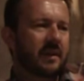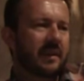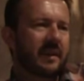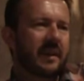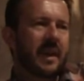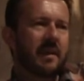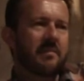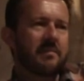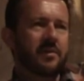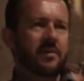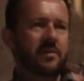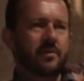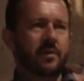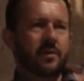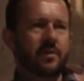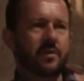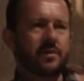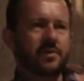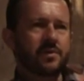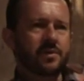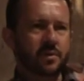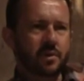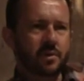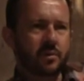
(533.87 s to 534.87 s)
Game of
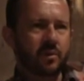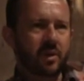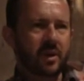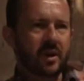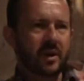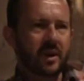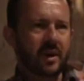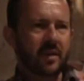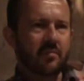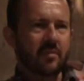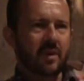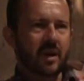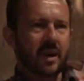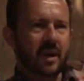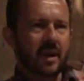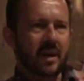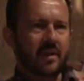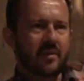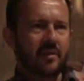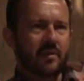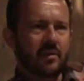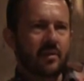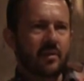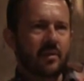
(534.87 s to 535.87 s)
Thrones or a Breaking
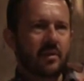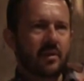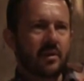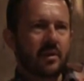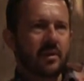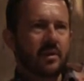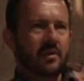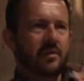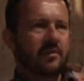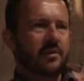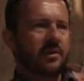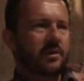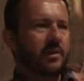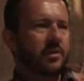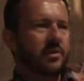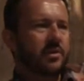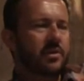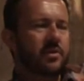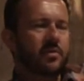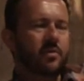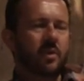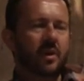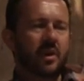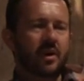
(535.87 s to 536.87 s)
Bad, or
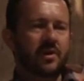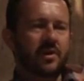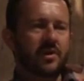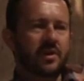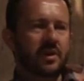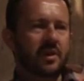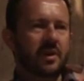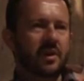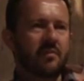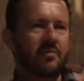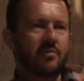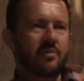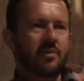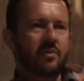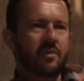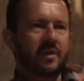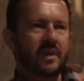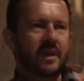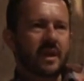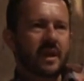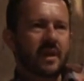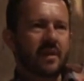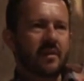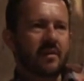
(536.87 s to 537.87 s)
you watch a movie
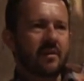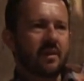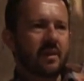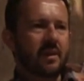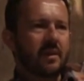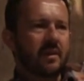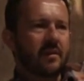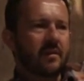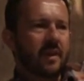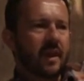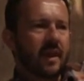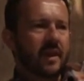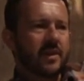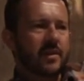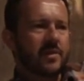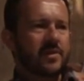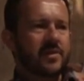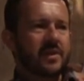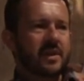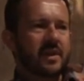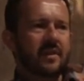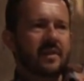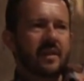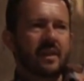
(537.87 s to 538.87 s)
now, and you
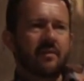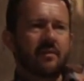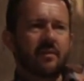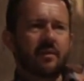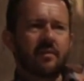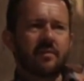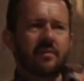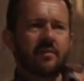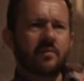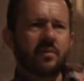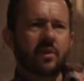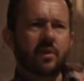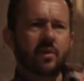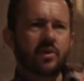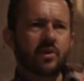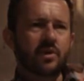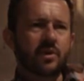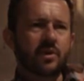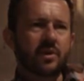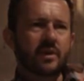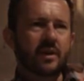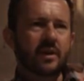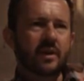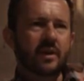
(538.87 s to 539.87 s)
see a level of
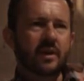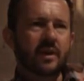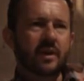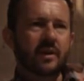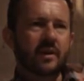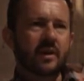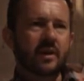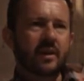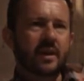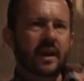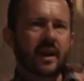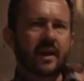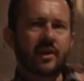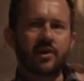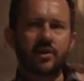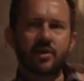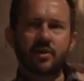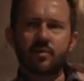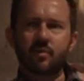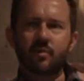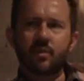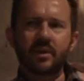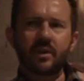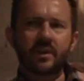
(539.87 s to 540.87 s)
emotion and
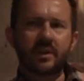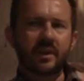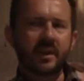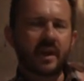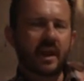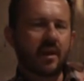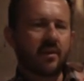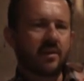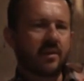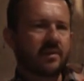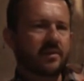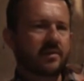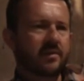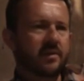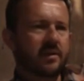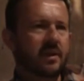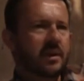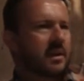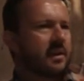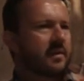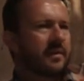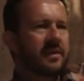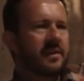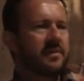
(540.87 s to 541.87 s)
connection with the character
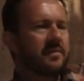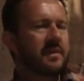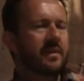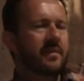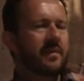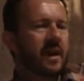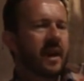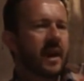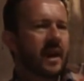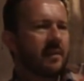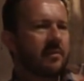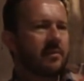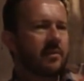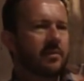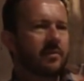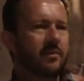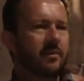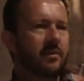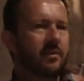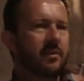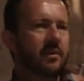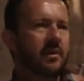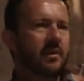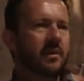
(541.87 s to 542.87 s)
you've never had
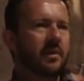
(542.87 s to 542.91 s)
before.